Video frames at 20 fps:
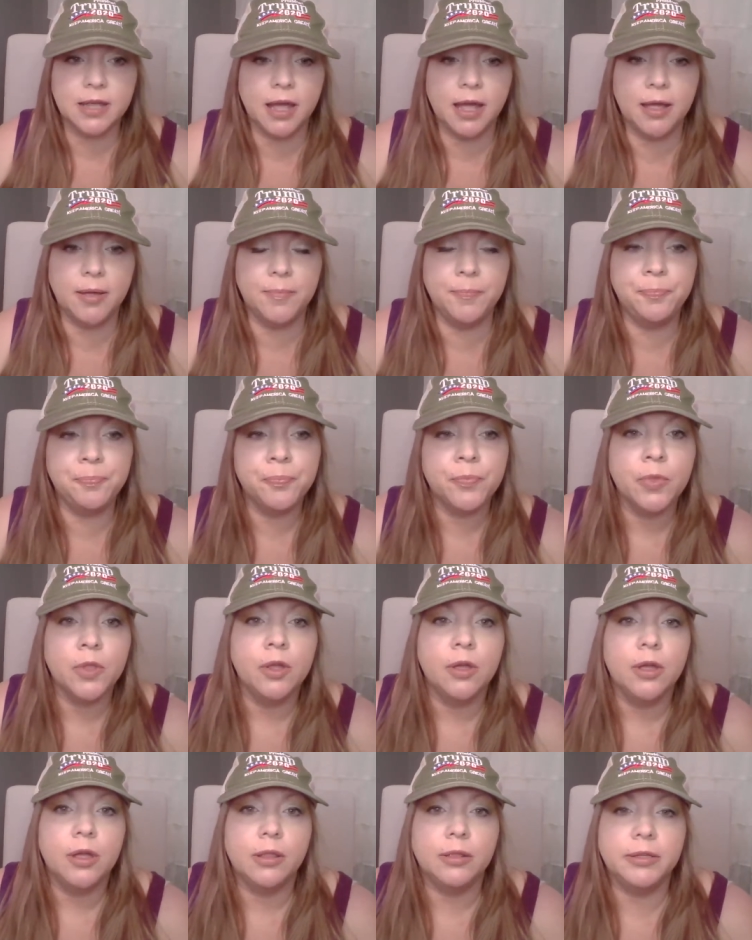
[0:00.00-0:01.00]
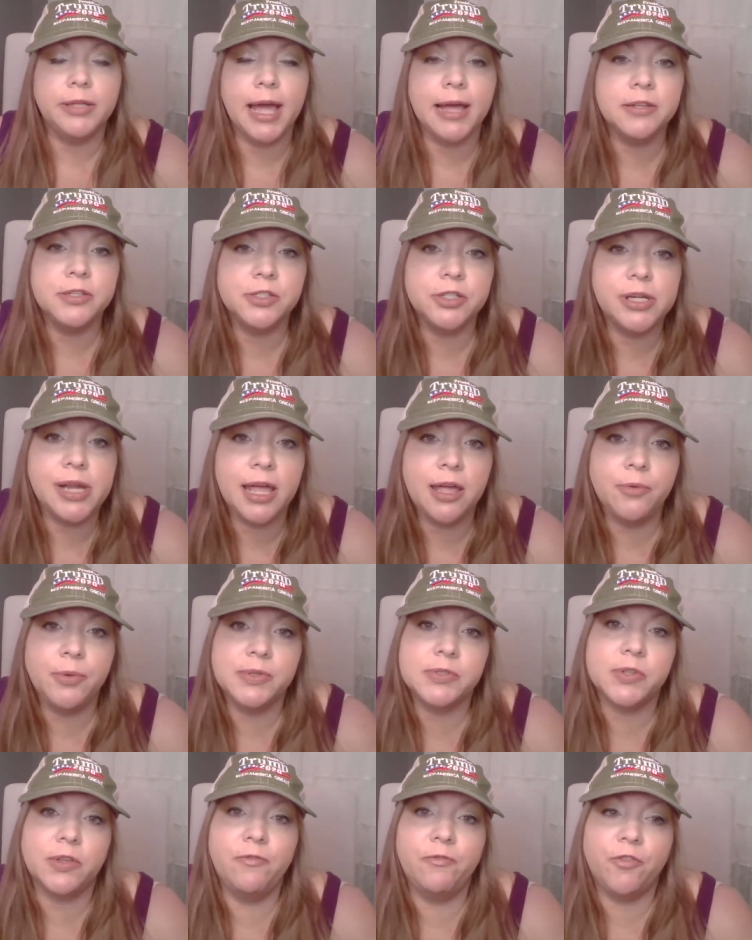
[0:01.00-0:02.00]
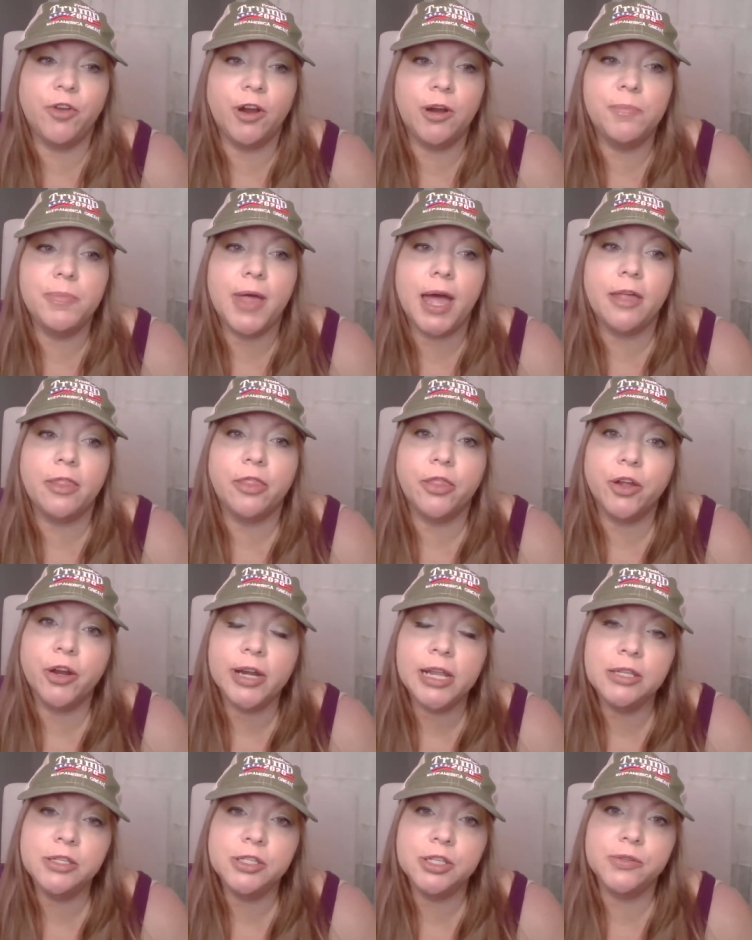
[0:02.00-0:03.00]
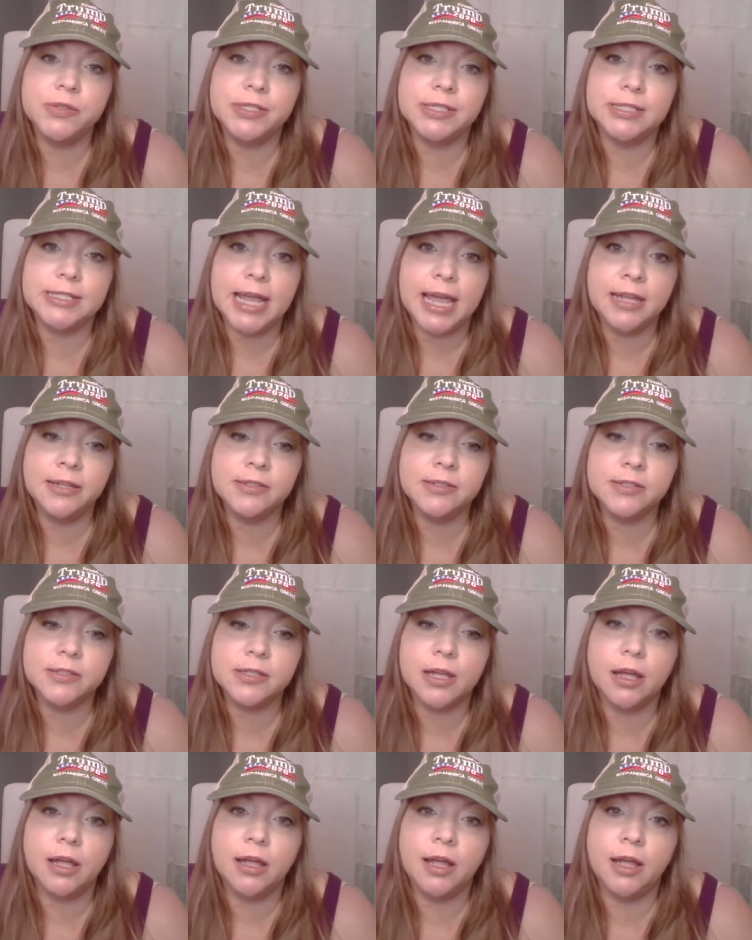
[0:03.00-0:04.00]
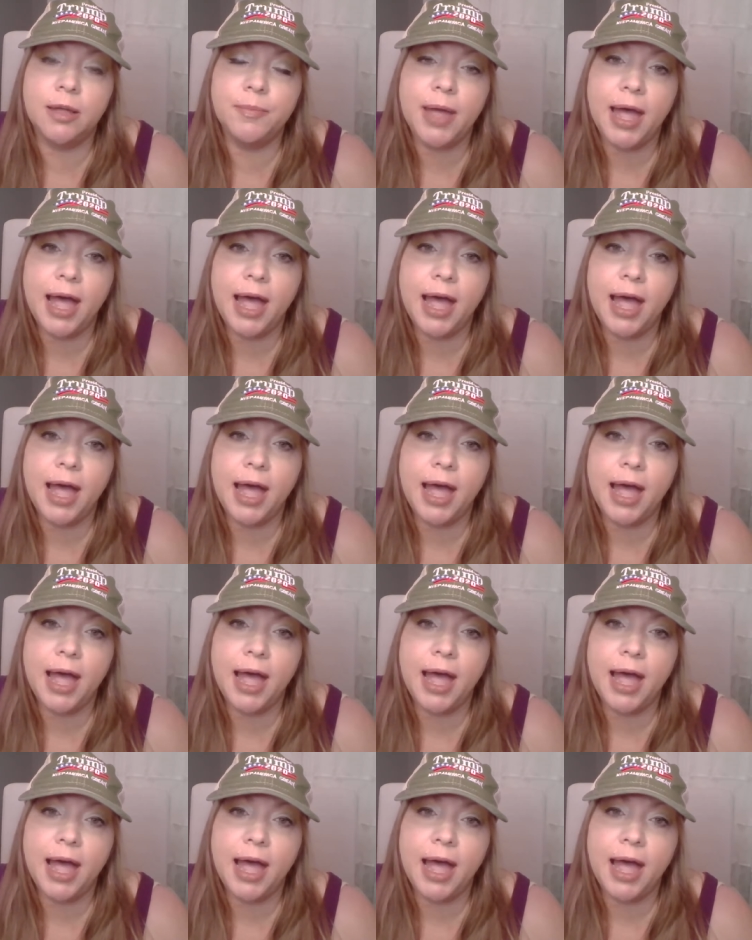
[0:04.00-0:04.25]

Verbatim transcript: Um, yesterday, it was confirmed that 32 states um,